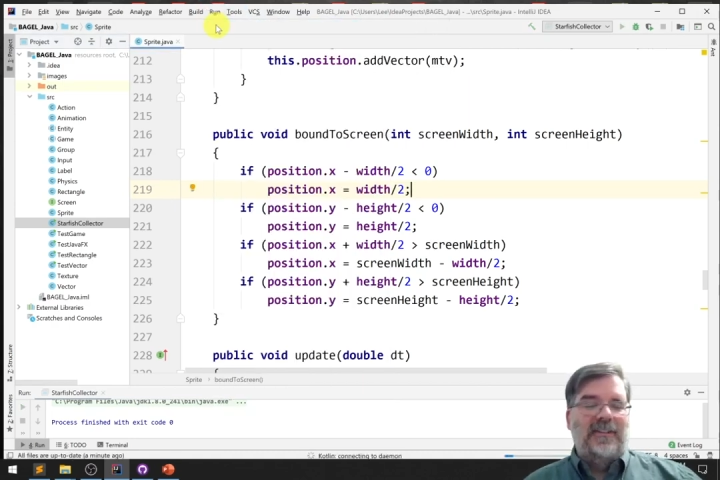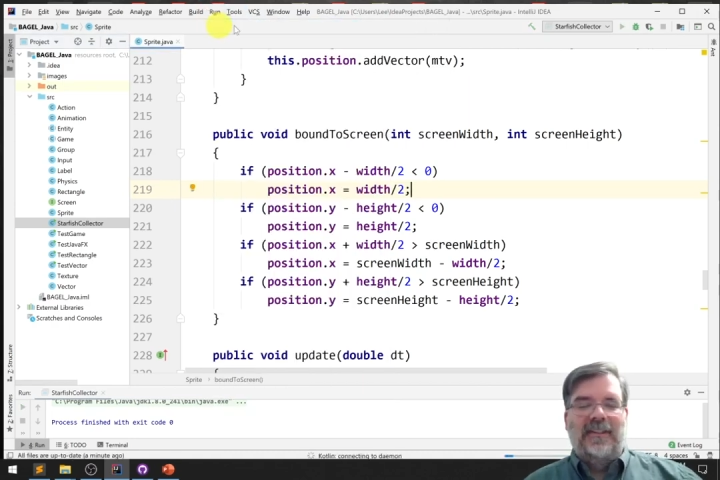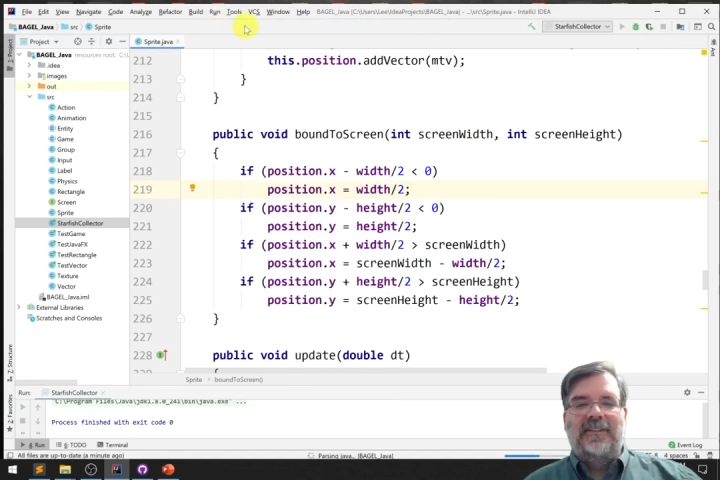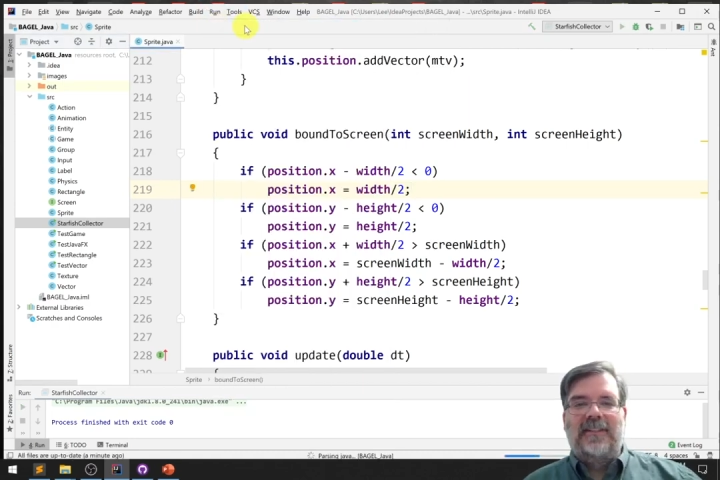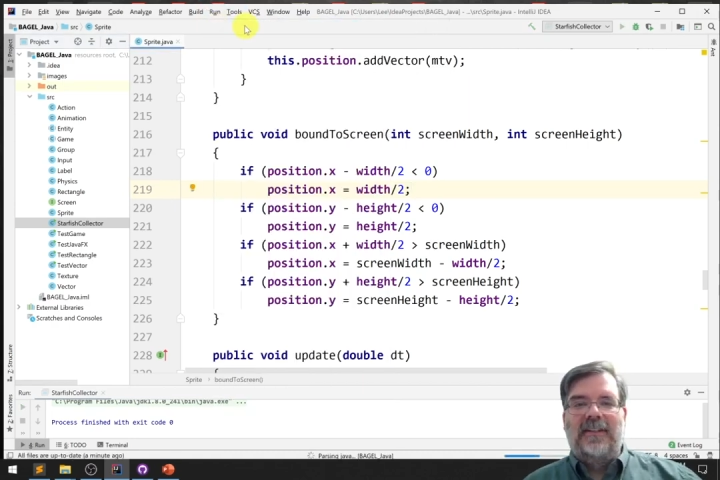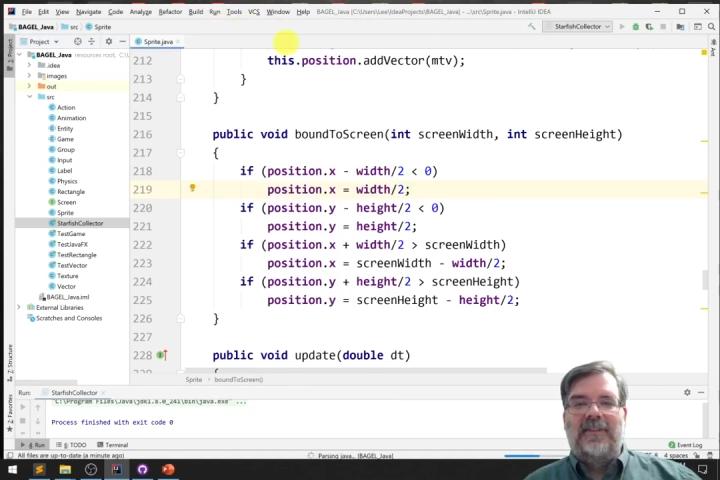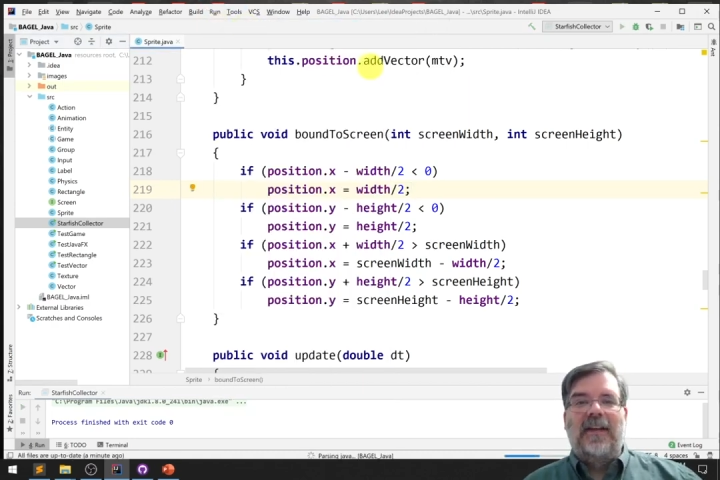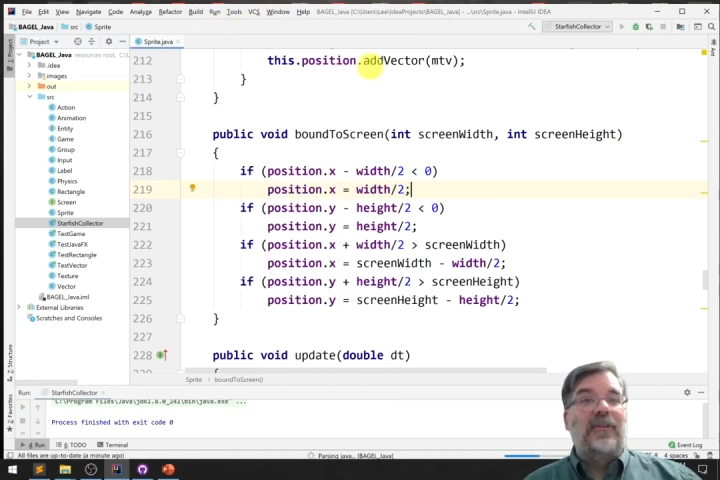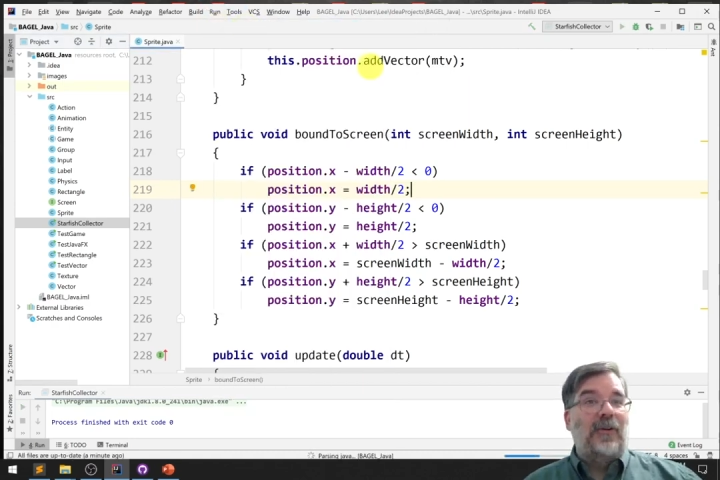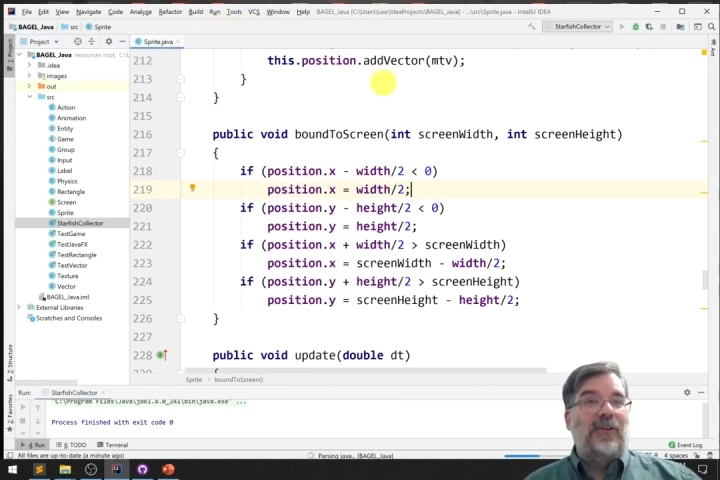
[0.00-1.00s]
Let's see if
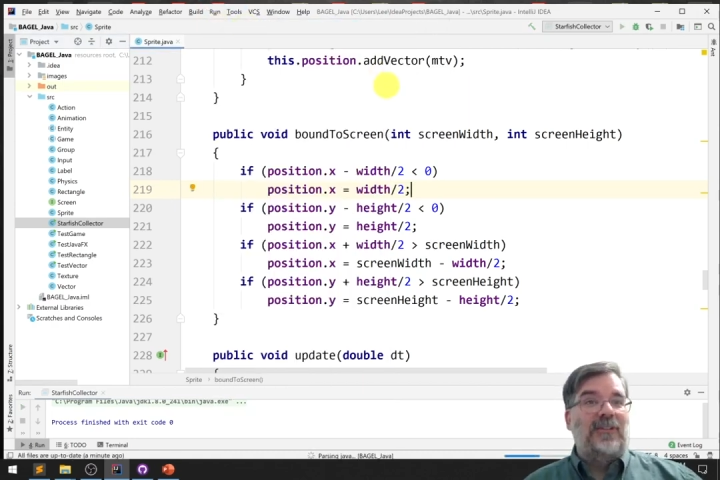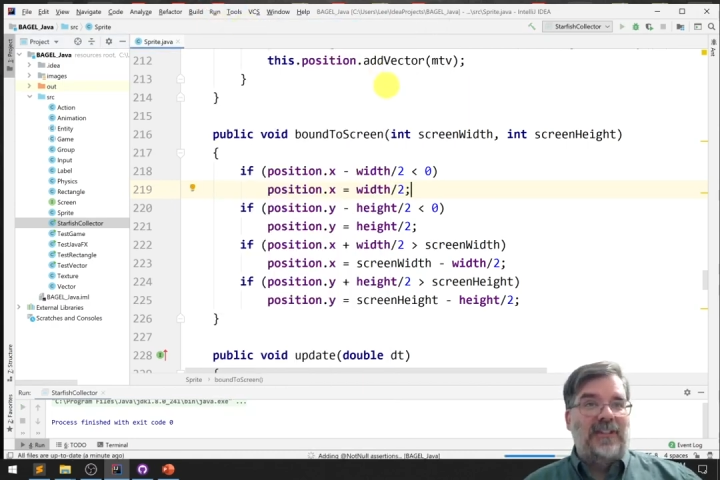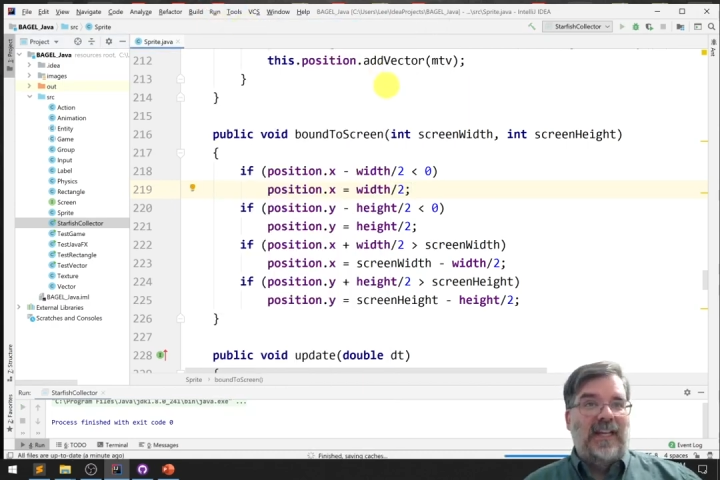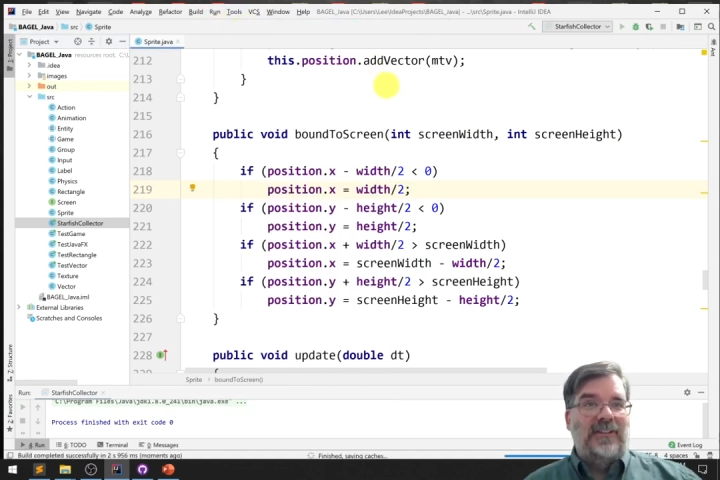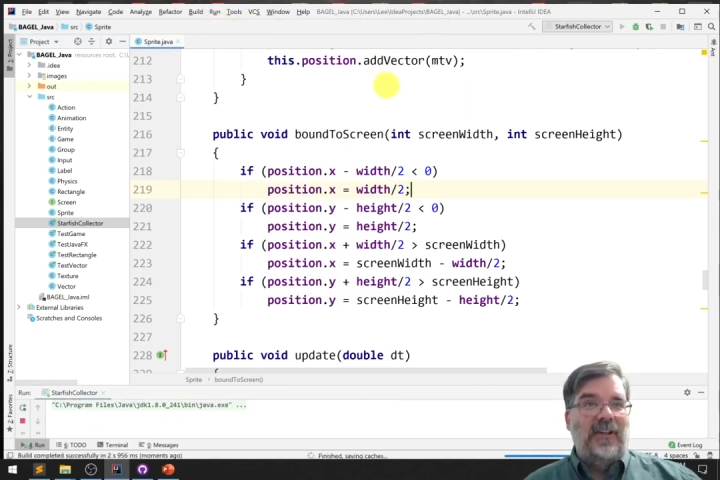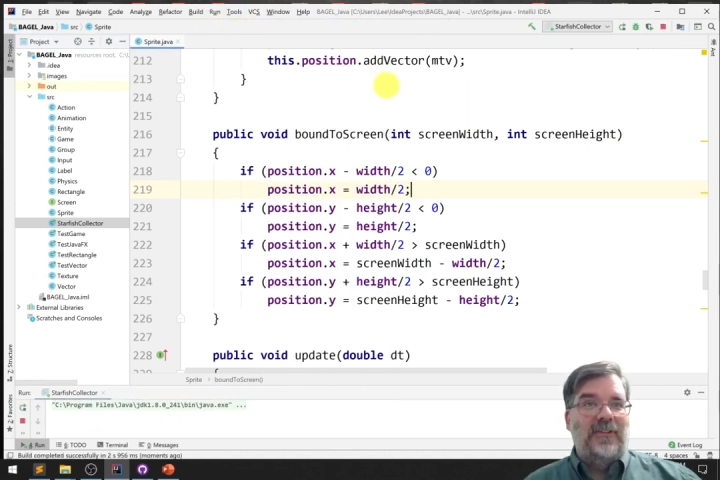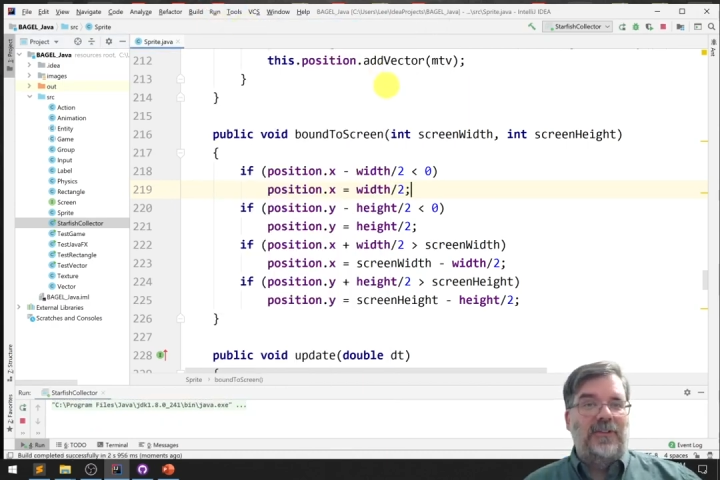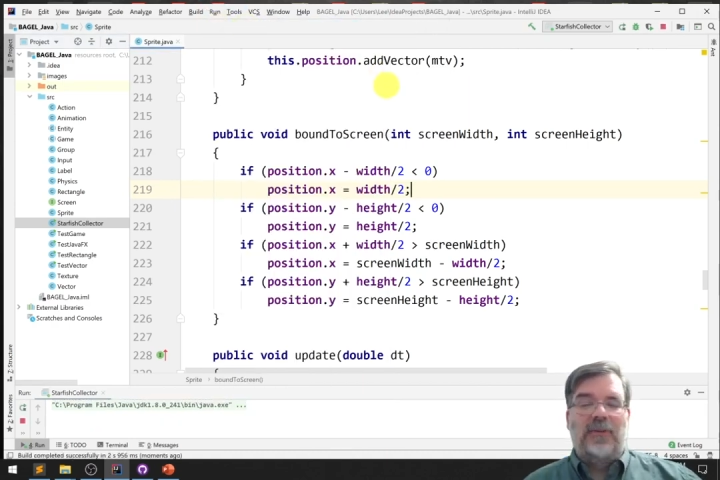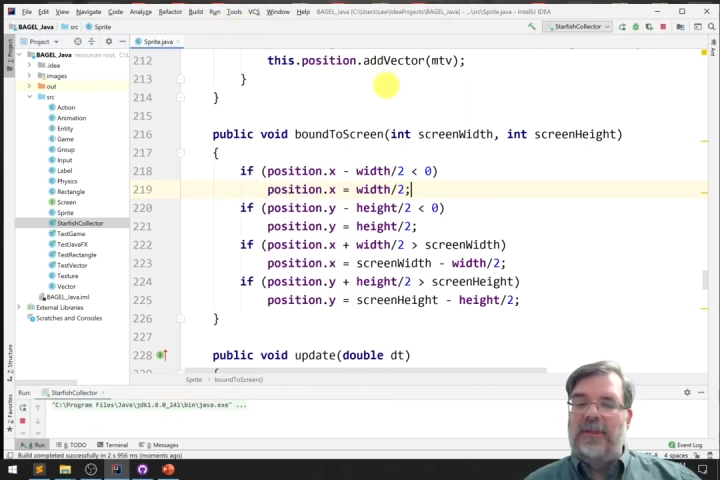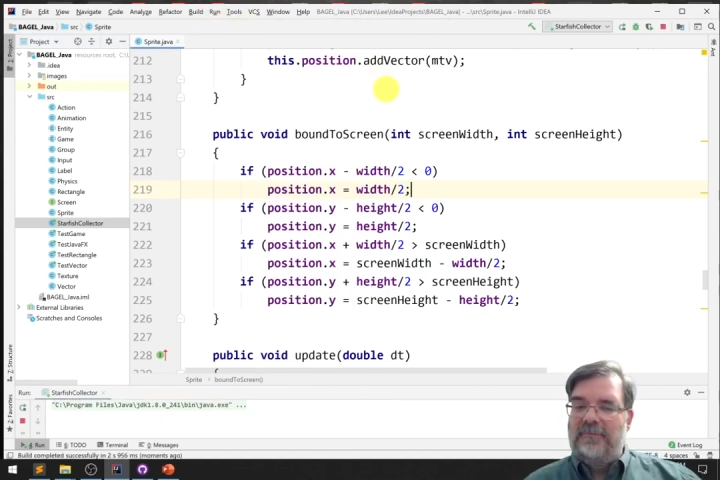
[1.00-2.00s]
that turtle stays on the
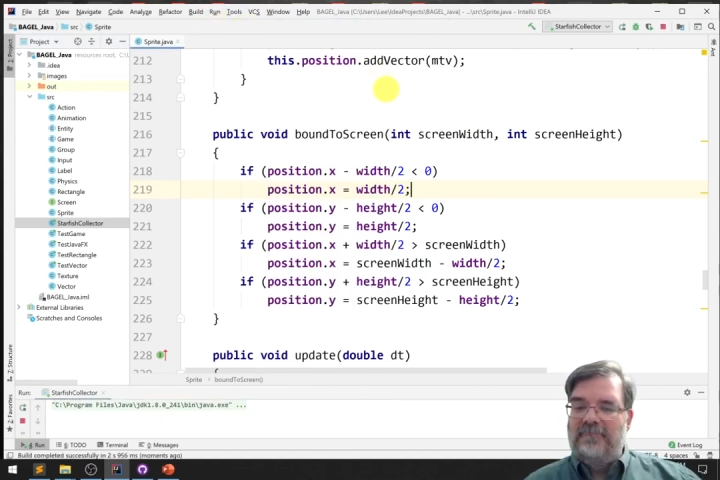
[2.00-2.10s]
screen.